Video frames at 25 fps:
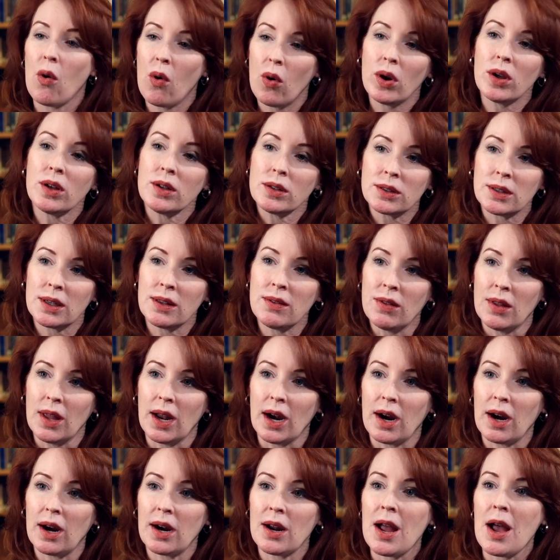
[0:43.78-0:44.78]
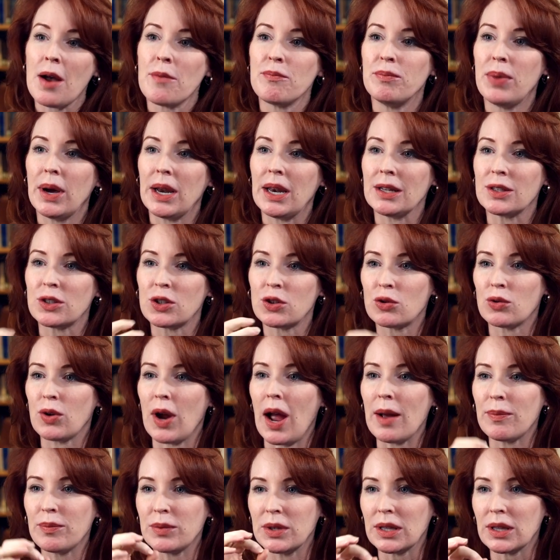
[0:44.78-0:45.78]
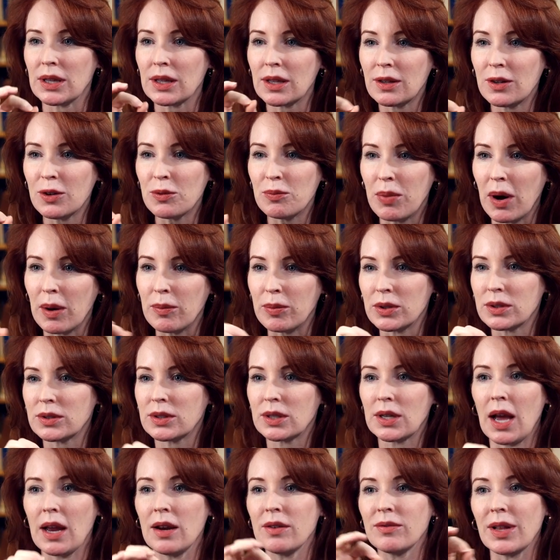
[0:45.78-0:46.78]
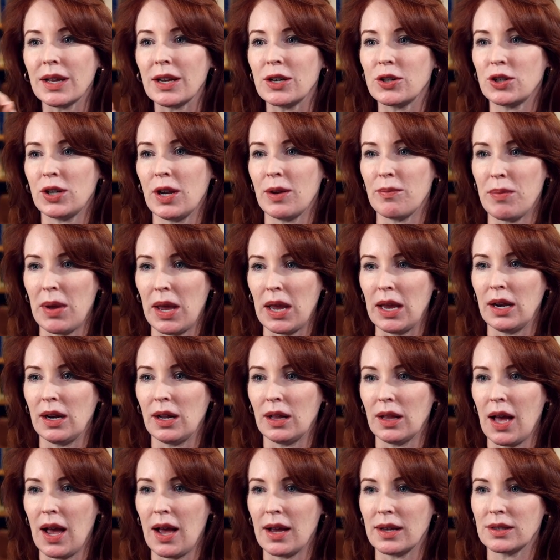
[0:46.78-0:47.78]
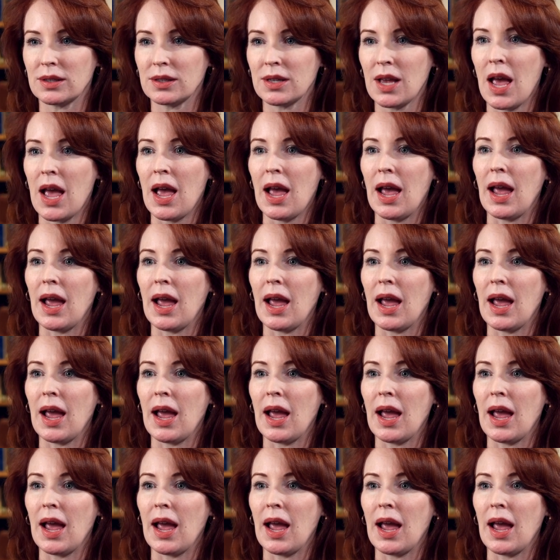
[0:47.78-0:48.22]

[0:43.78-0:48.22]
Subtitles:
Oil's in there, but it's trapped in little bubbles, kind of like a champagne glass.